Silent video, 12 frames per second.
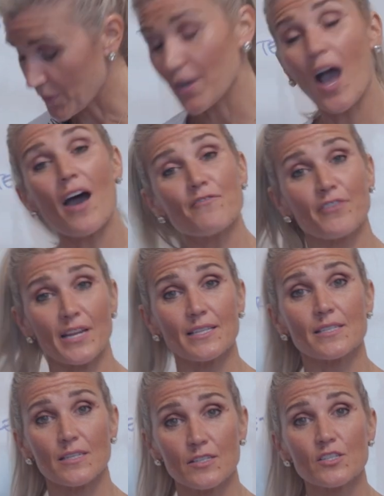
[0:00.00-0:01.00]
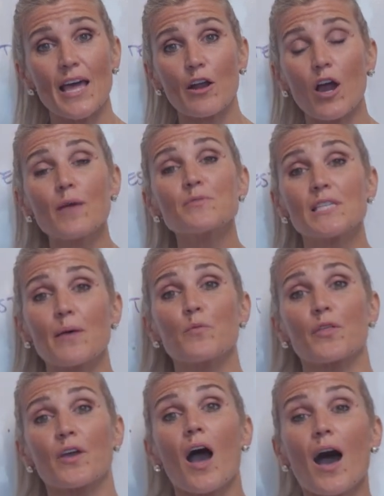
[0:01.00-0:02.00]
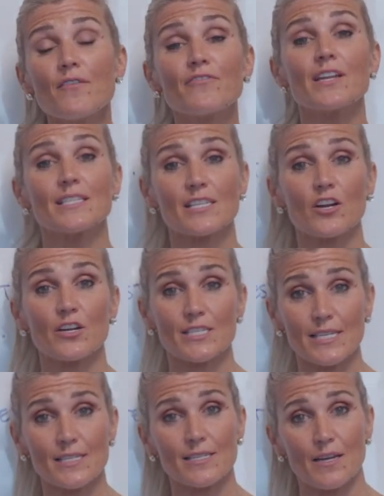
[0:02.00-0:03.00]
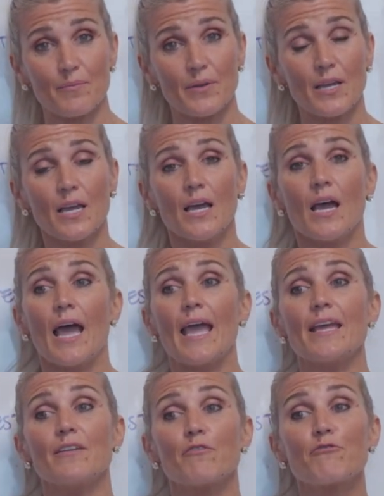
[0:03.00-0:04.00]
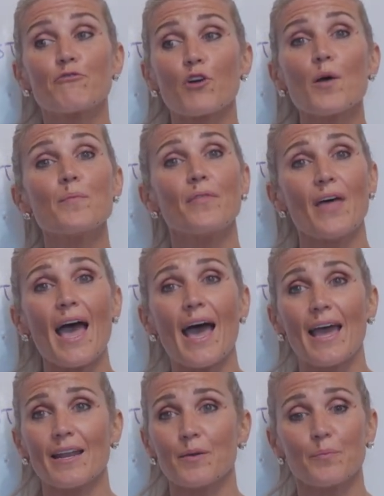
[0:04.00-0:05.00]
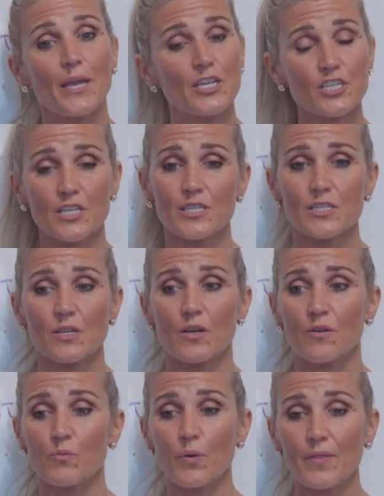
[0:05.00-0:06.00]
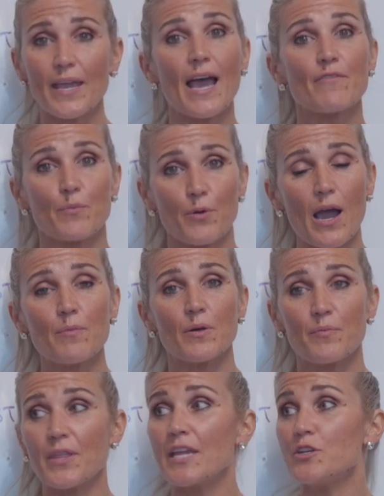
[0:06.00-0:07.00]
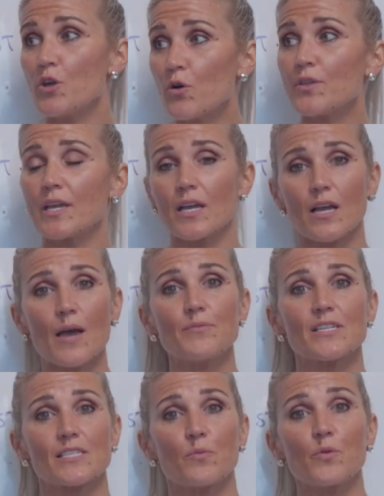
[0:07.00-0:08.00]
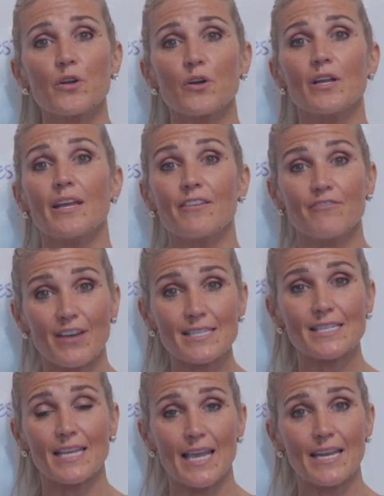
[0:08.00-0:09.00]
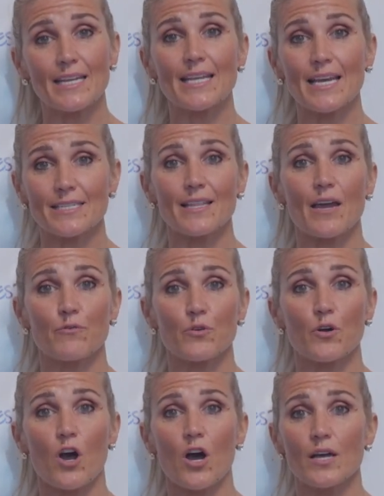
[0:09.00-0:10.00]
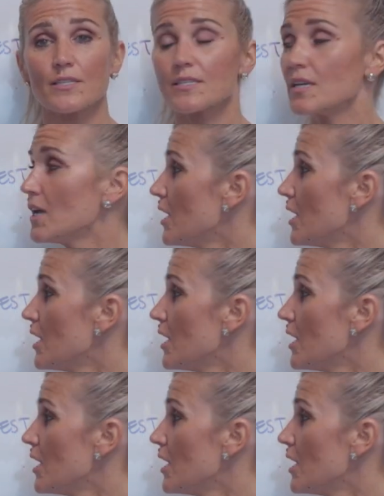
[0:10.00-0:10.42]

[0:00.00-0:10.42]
confidence. That arms them with confidence in our system. And from that, patients, when they have a problem, they know they can come to us and we are going to investigate and get to that root cause.